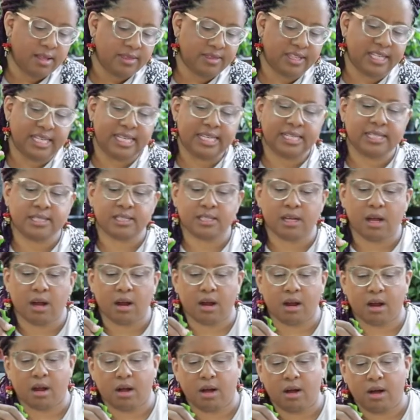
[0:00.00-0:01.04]
These
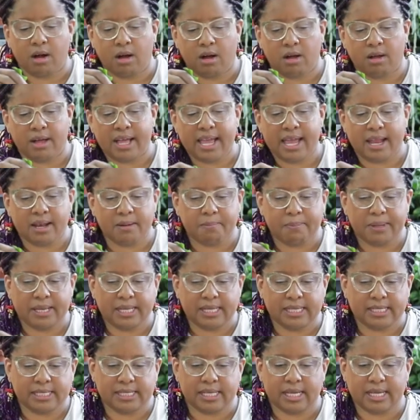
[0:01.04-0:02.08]
are all end
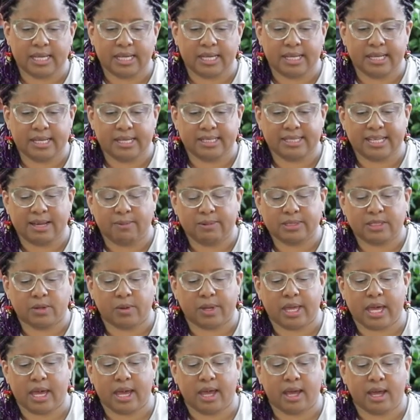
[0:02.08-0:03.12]
pieces. That one's
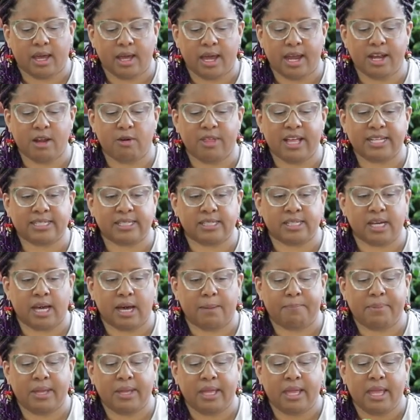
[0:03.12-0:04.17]
okay. I know that's
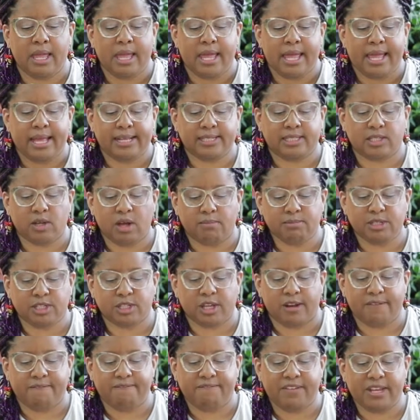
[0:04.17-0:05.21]
top. And so I'm just
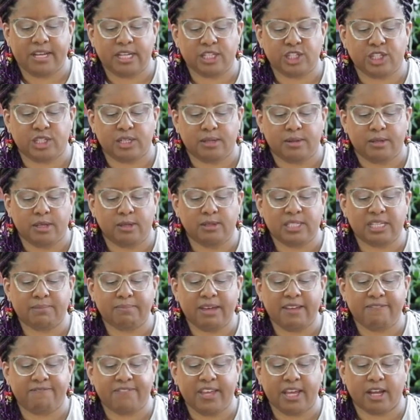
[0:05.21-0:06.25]
going to finish using my
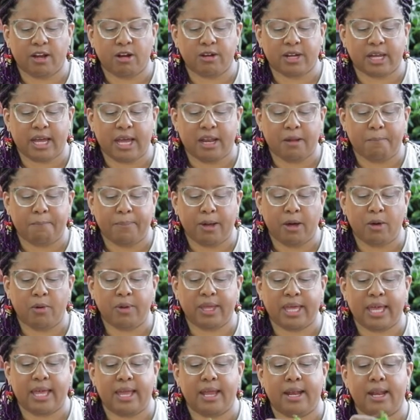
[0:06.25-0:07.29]
finger to kind of poke
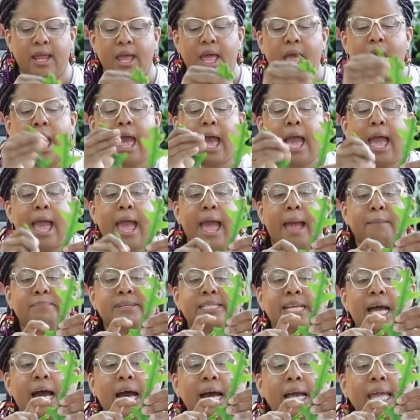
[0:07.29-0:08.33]
in. I'm
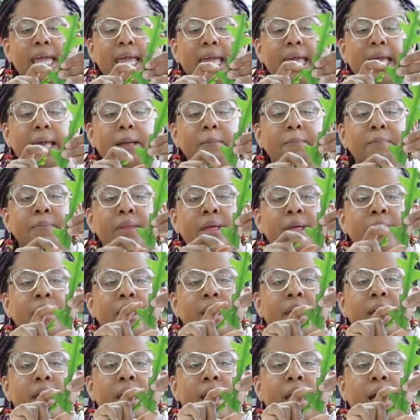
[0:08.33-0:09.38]
tucking
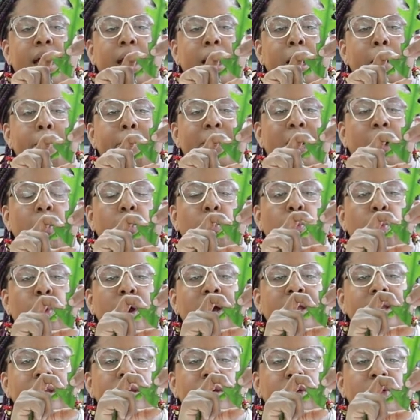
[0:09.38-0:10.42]
about
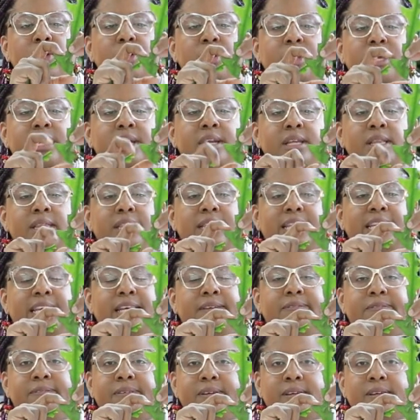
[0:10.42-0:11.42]
one good leaf